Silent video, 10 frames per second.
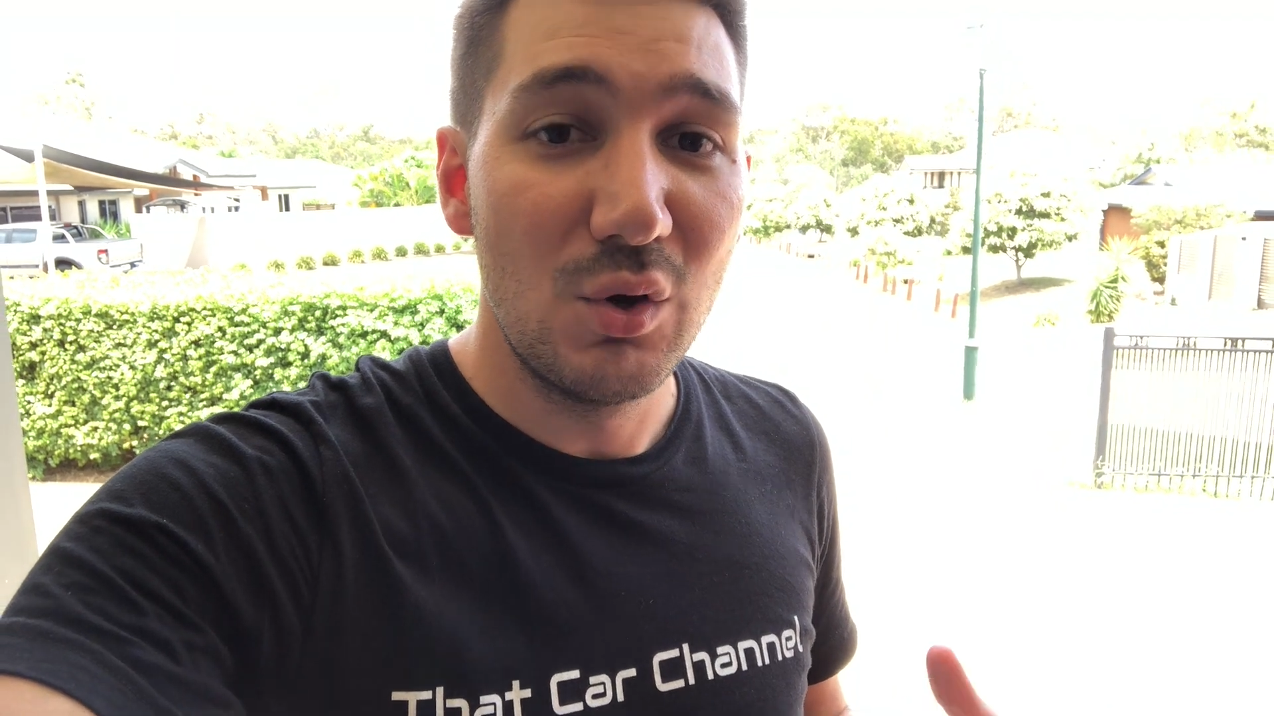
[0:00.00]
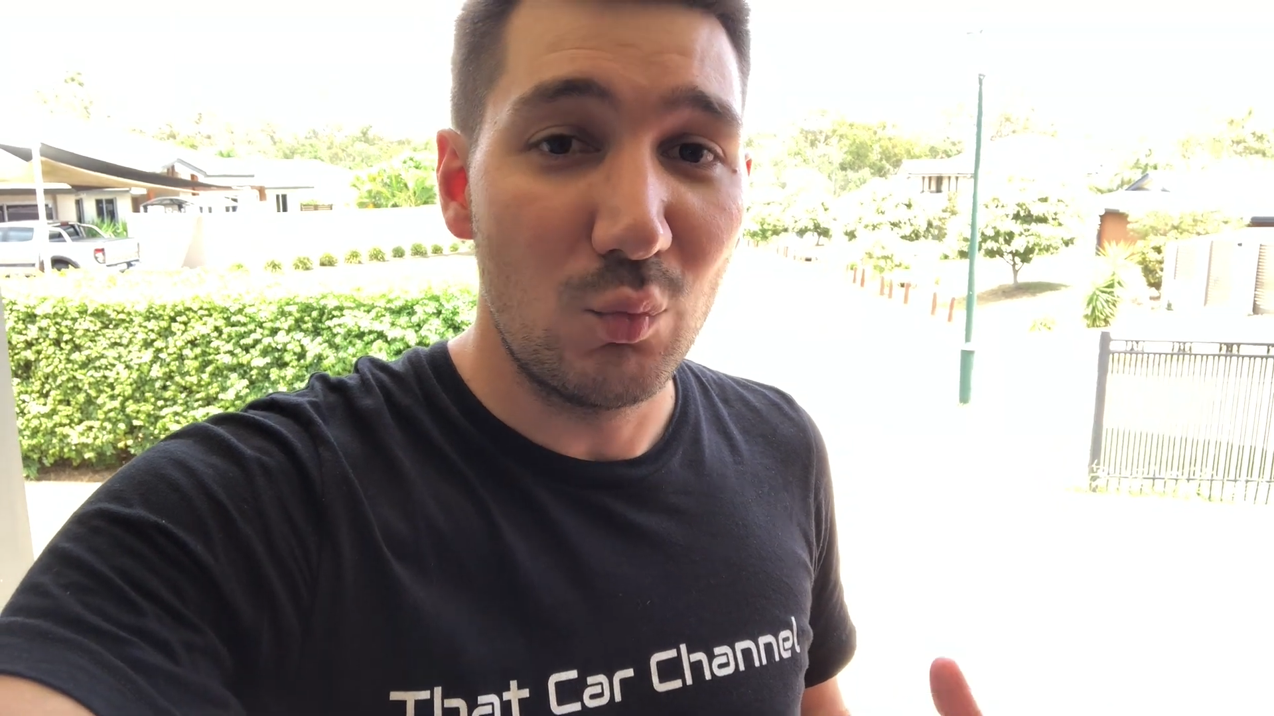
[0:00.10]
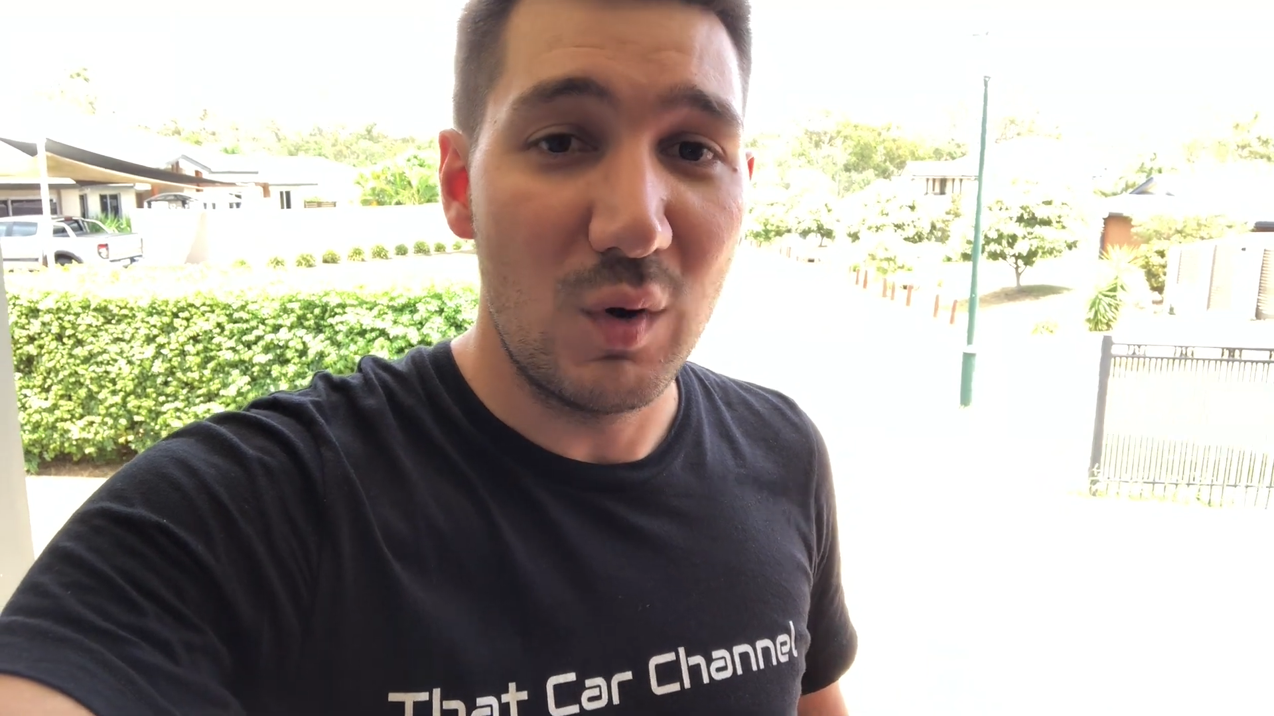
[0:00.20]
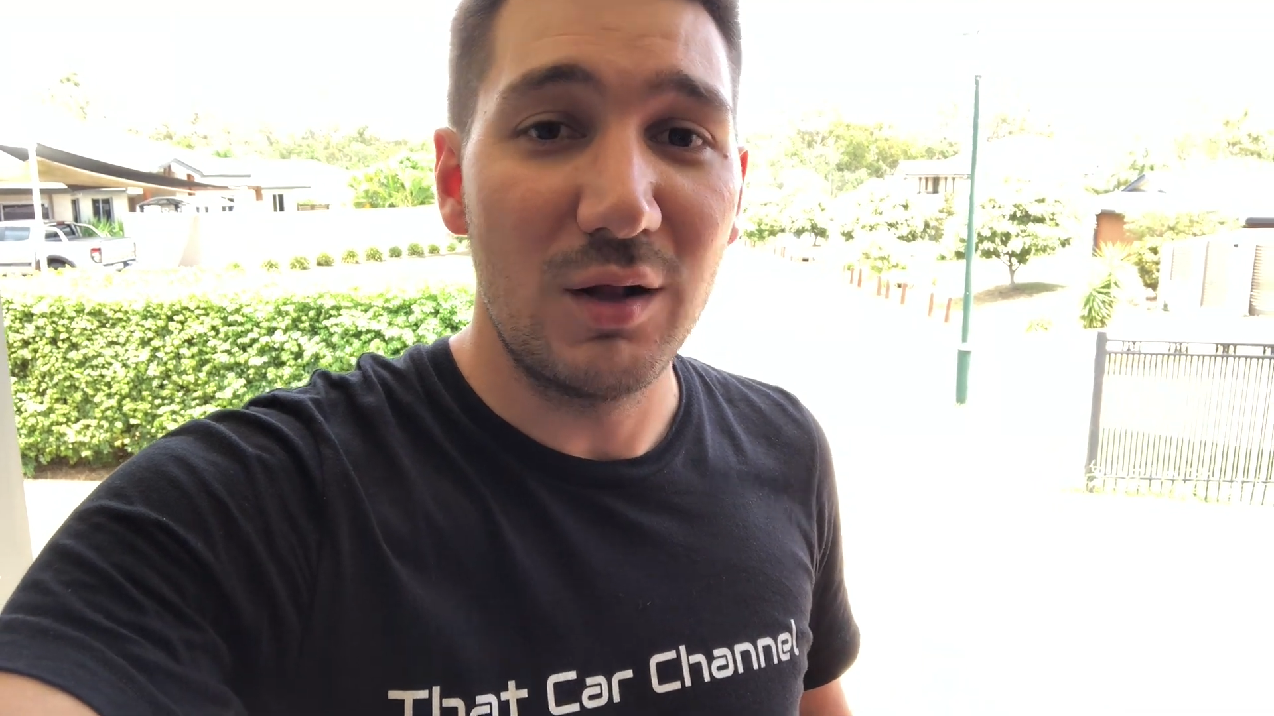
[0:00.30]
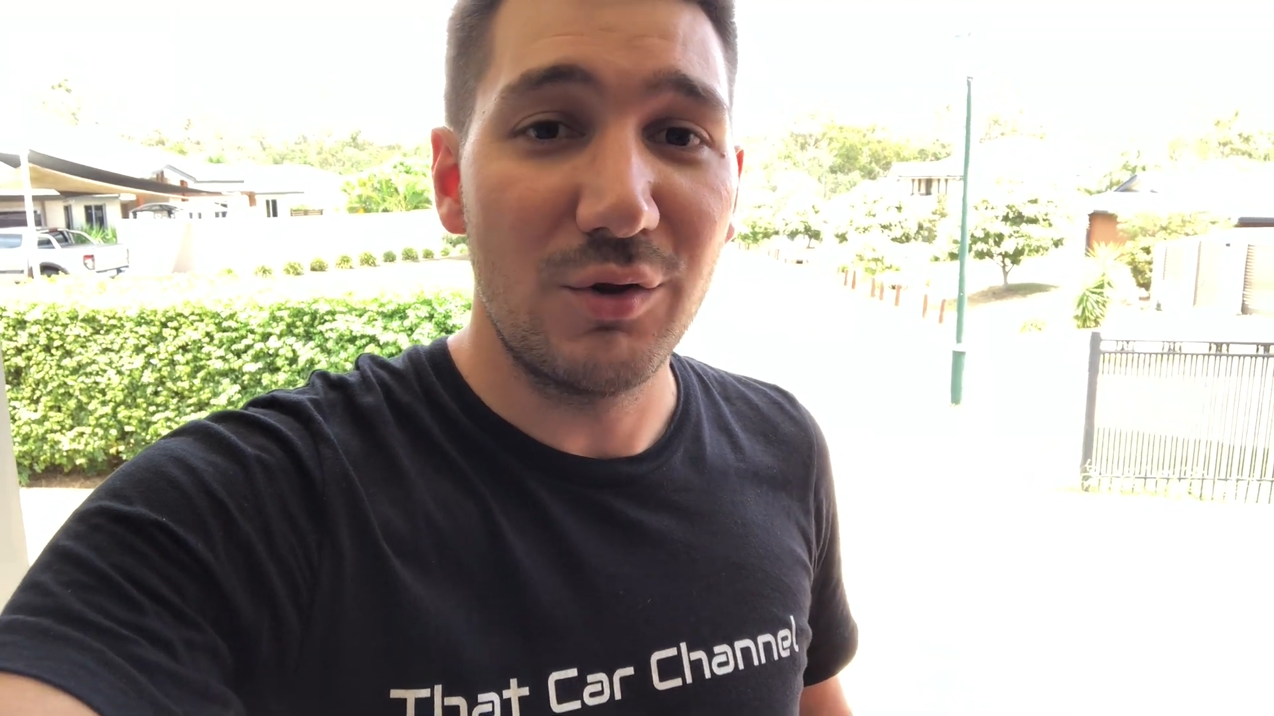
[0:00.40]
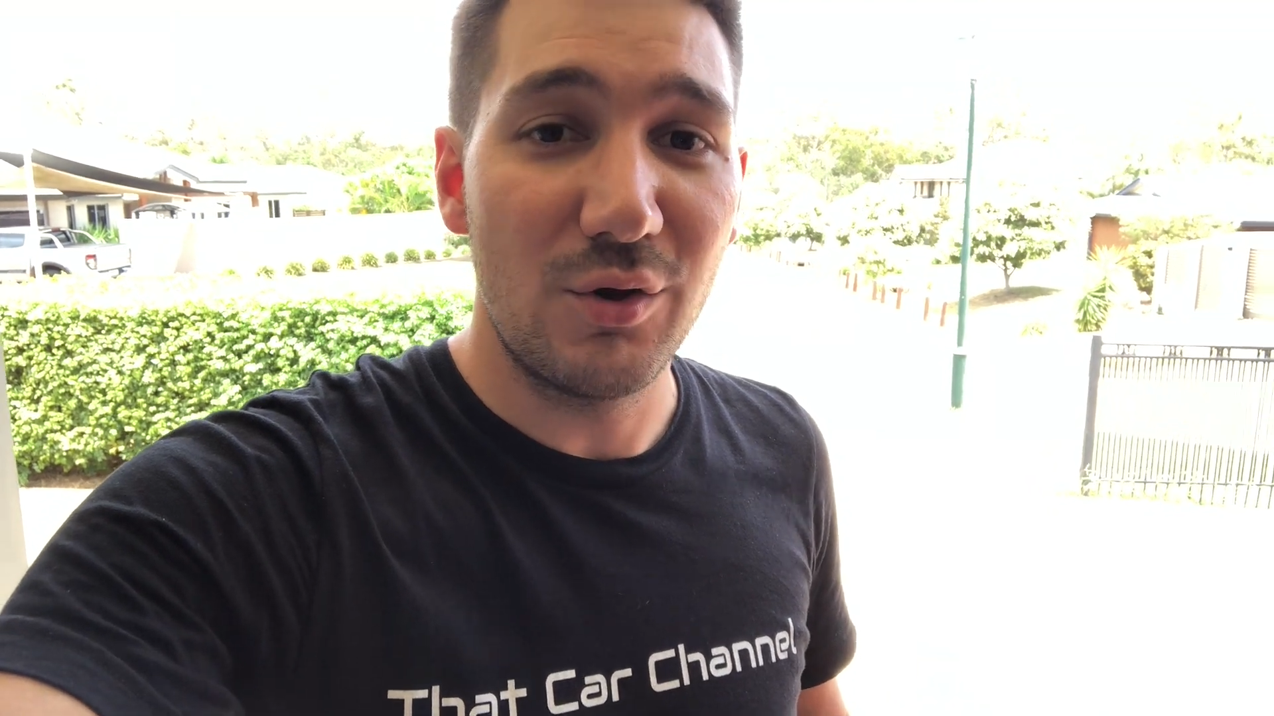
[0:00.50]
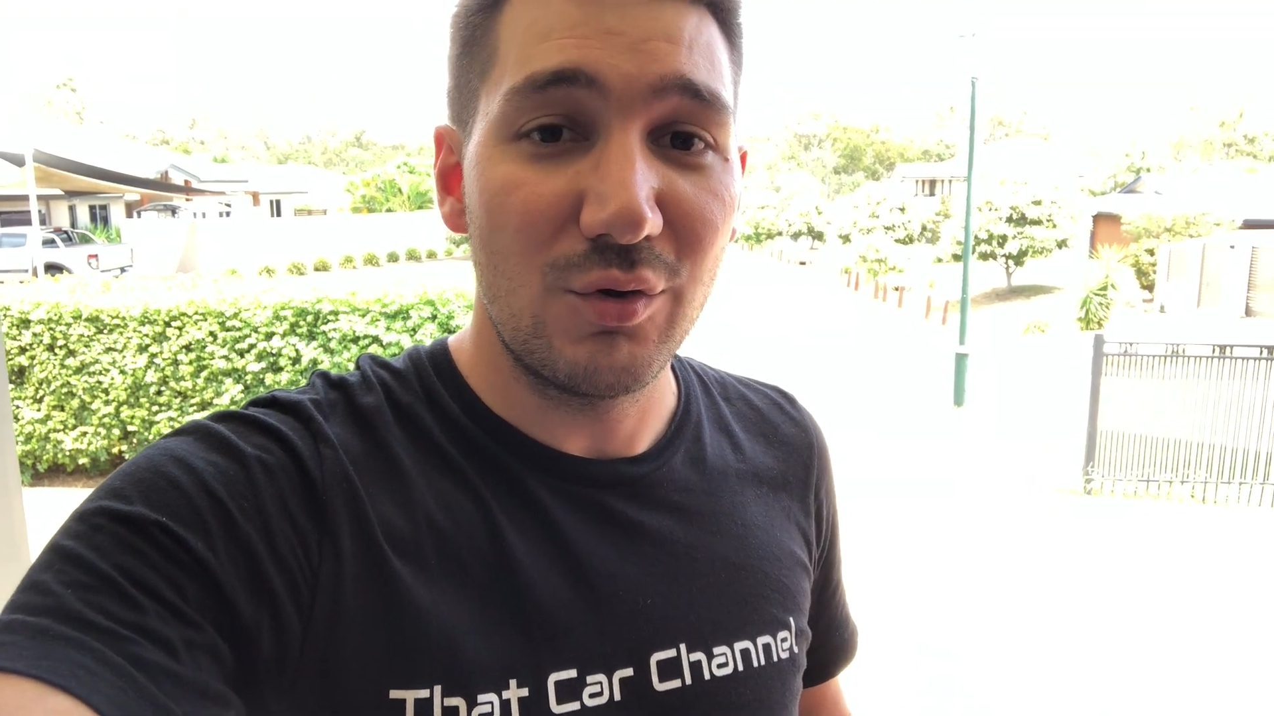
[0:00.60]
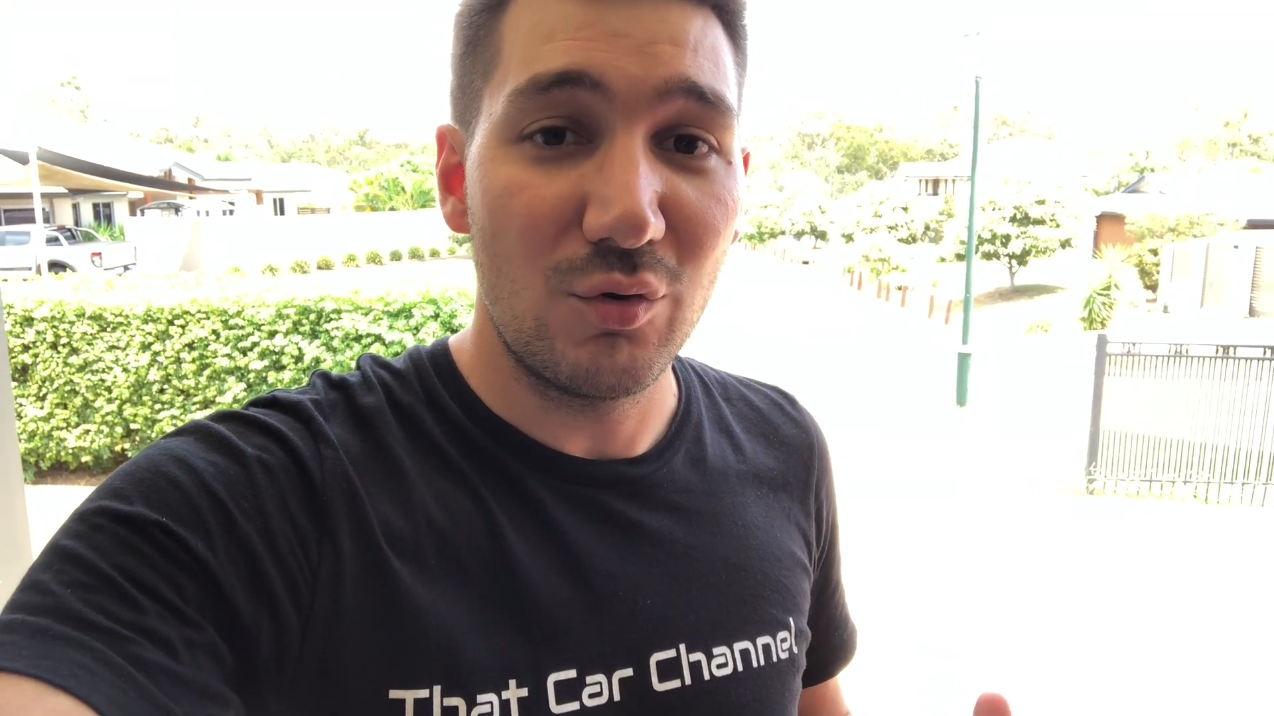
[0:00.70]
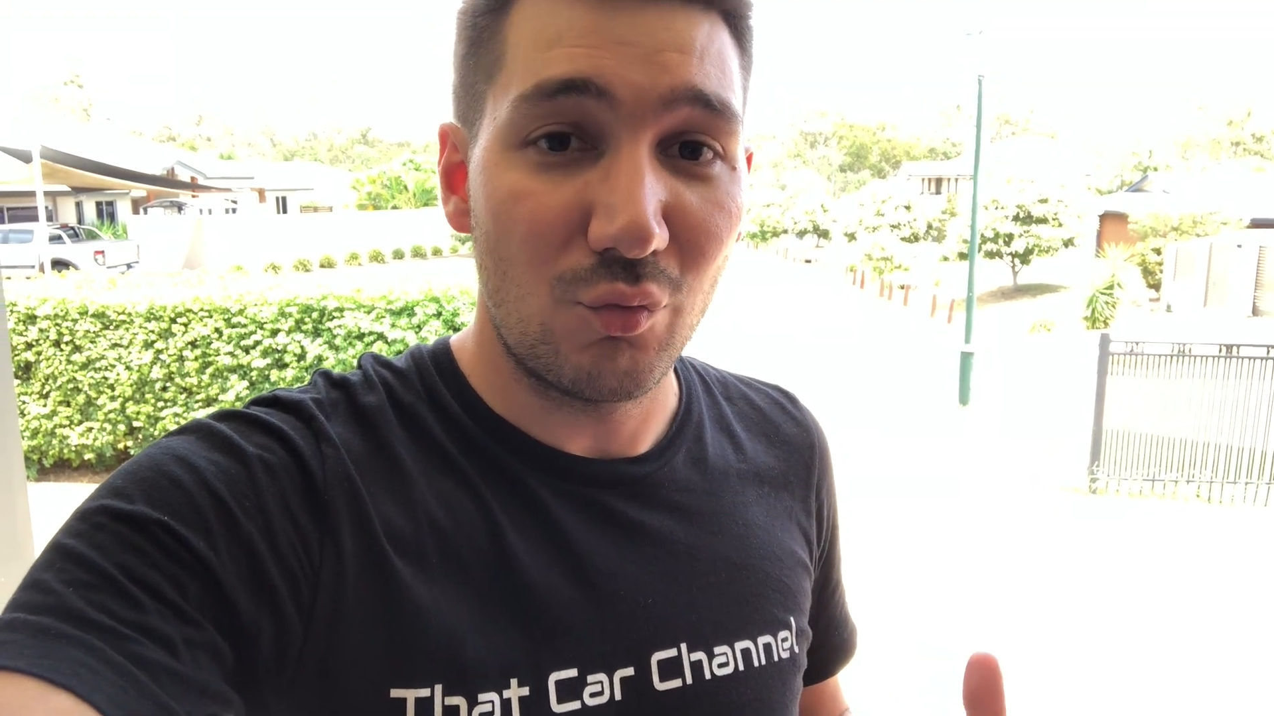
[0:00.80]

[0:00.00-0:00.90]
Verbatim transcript: well-known,